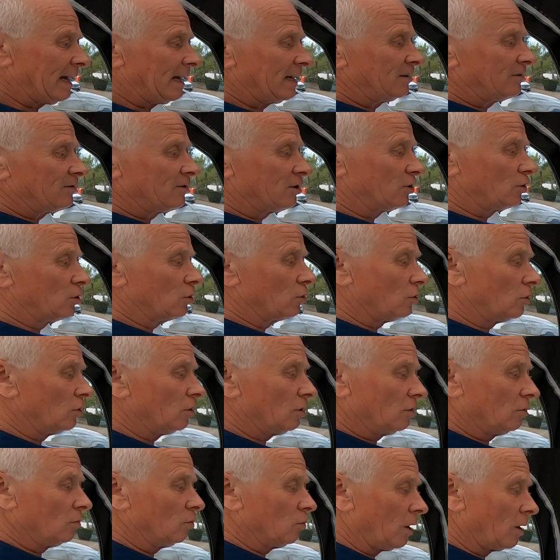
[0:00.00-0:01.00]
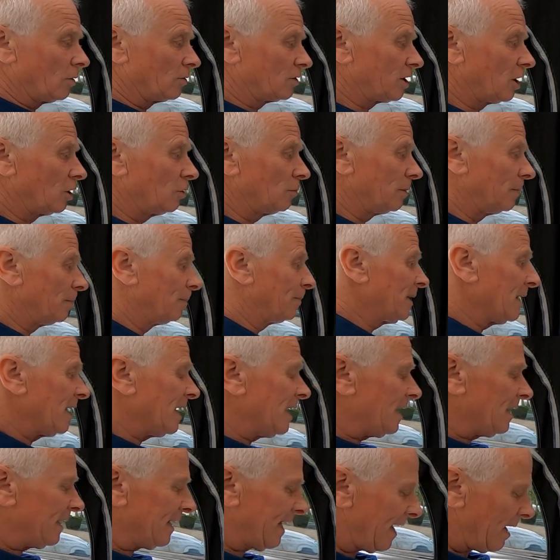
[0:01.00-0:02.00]
and the door won't open
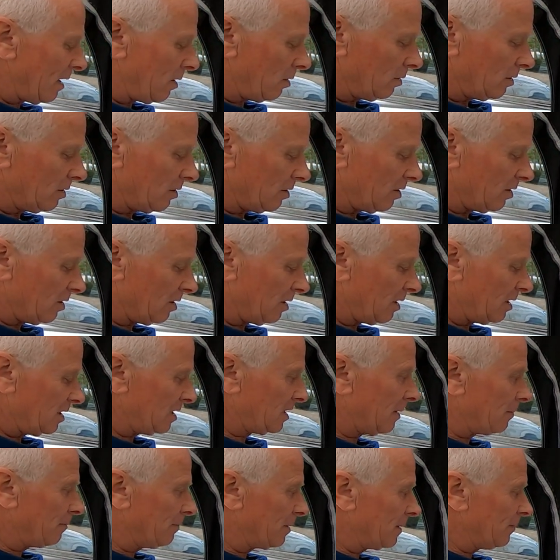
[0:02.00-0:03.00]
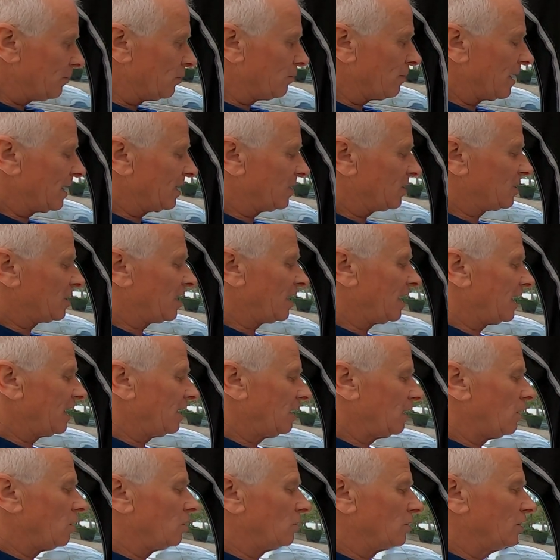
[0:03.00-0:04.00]
now some people may
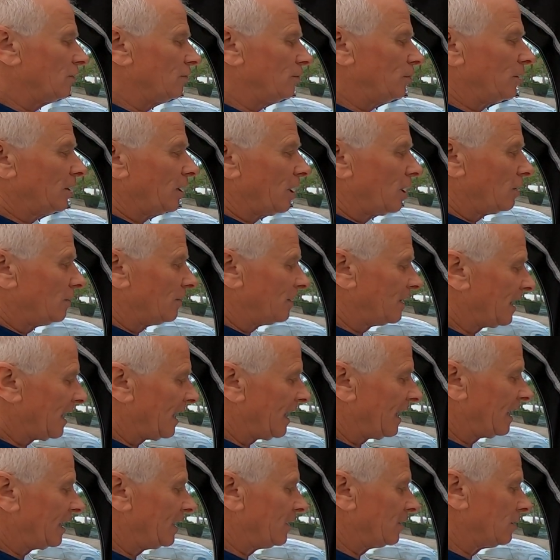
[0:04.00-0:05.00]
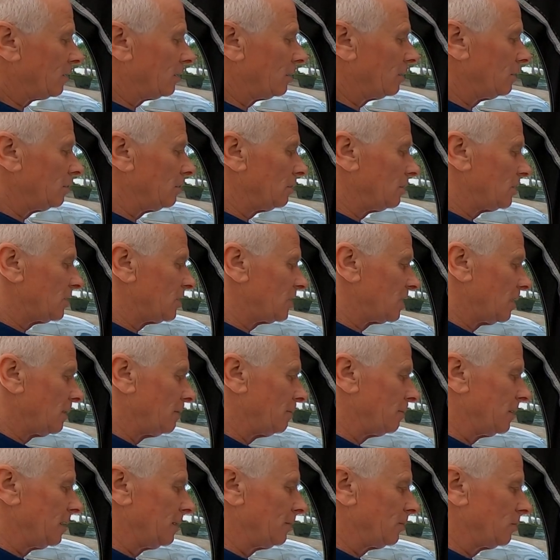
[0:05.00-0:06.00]
say, oh, you've put it over the handle.
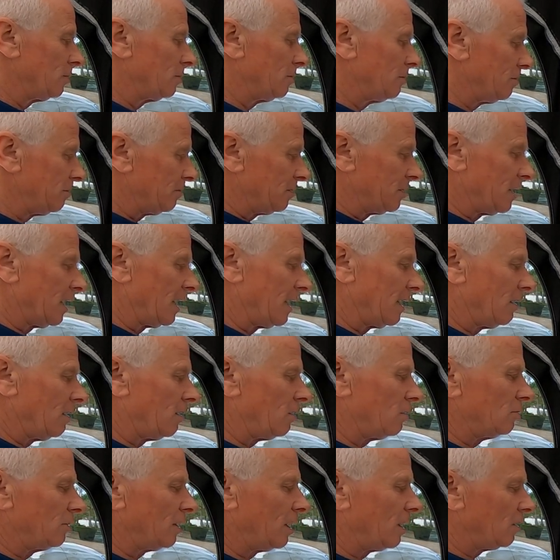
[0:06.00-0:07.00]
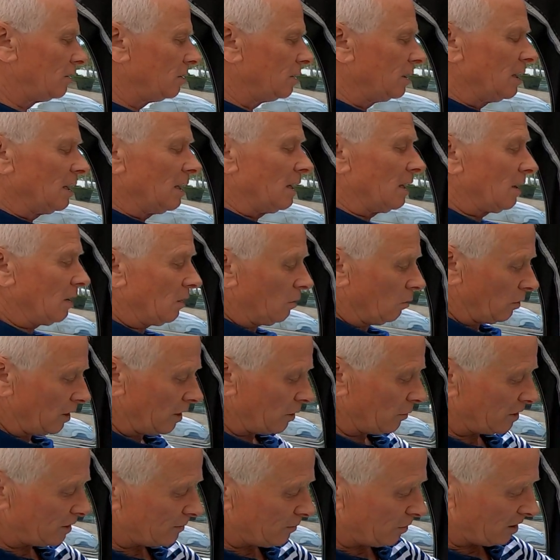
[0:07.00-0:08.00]
Some people say, oh, no,
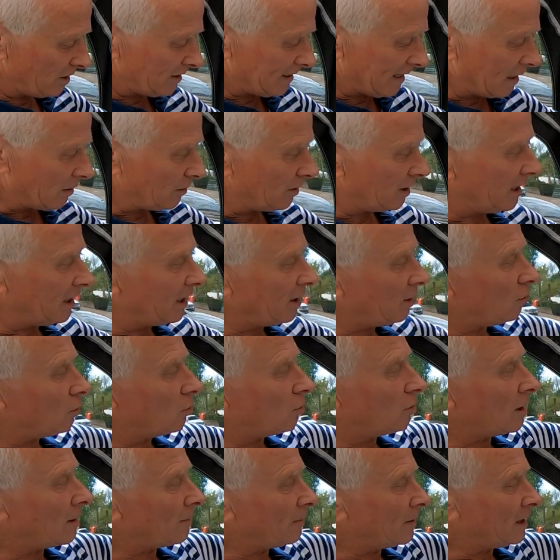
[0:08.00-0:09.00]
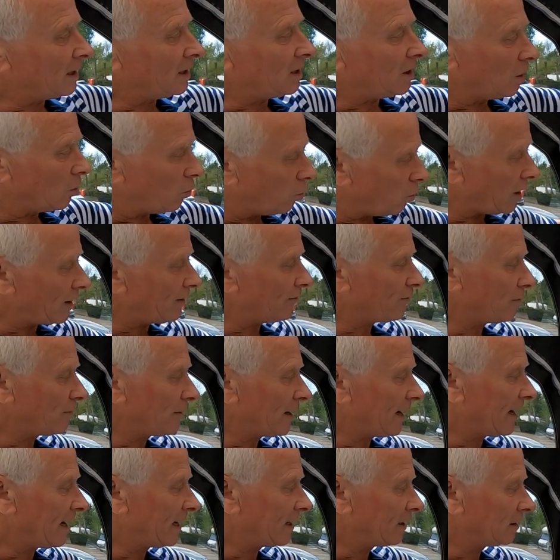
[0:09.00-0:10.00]
we always put it down here or up here, away
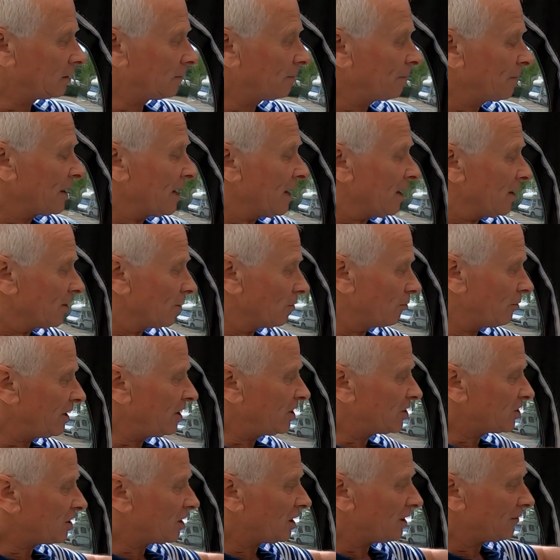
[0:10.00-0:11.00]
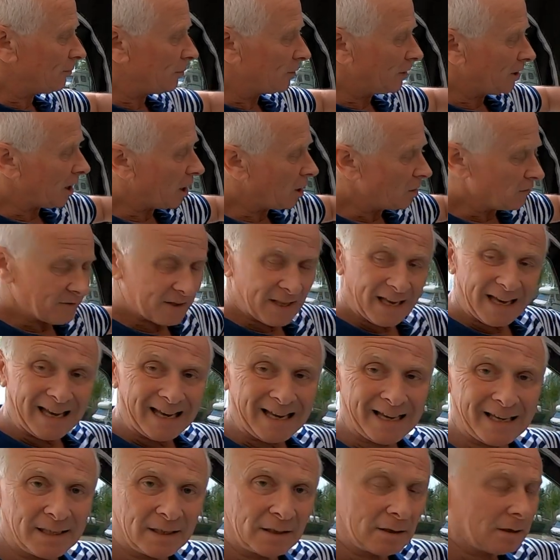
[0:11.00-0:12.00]
from the handle. The reason I've put it over the
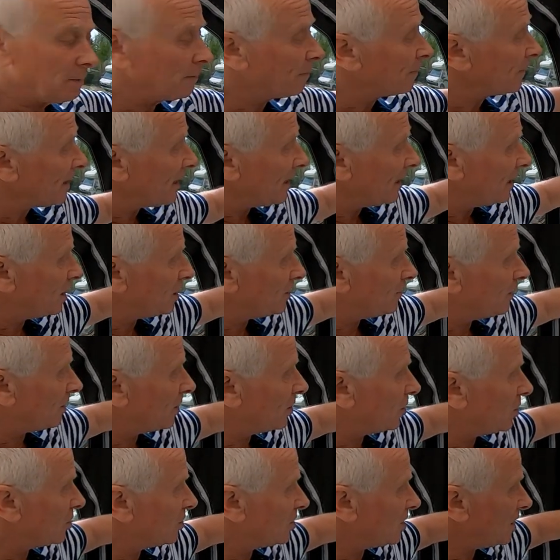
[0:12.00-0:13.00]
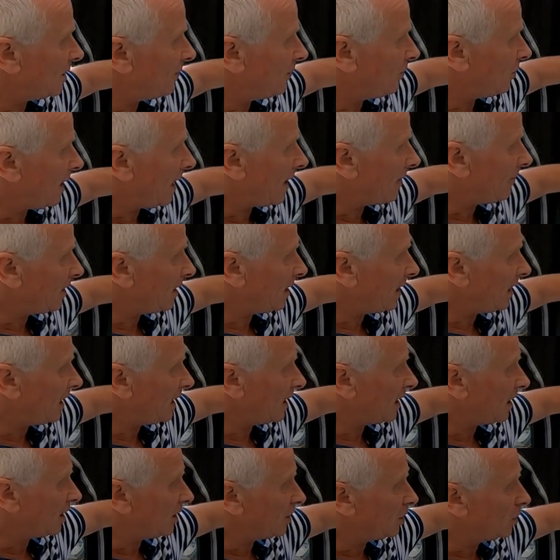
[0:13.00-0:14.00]
handle is because if you have it
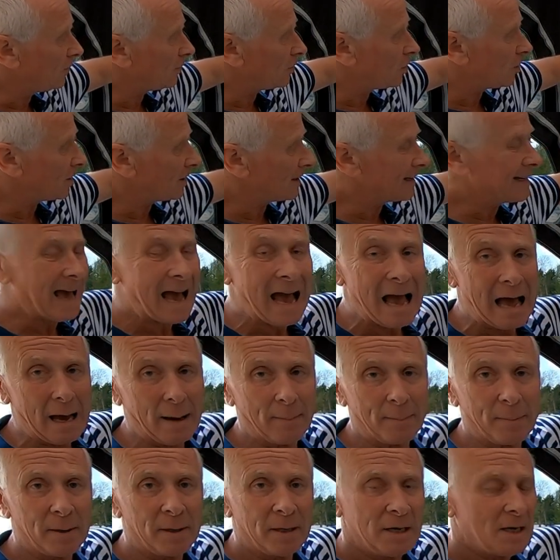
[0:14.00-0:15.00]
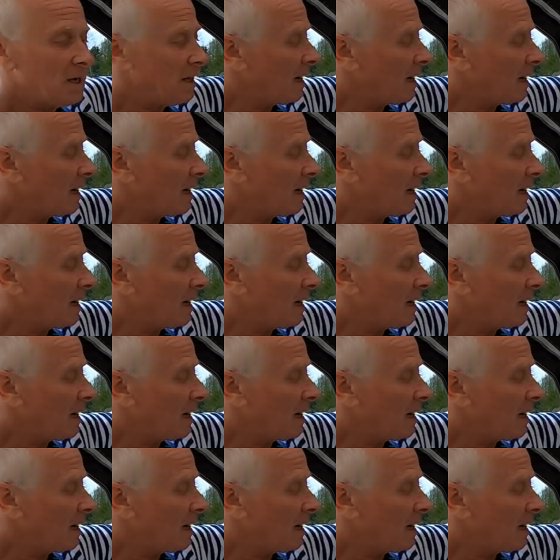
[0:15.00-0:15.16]
here, you've got a gap.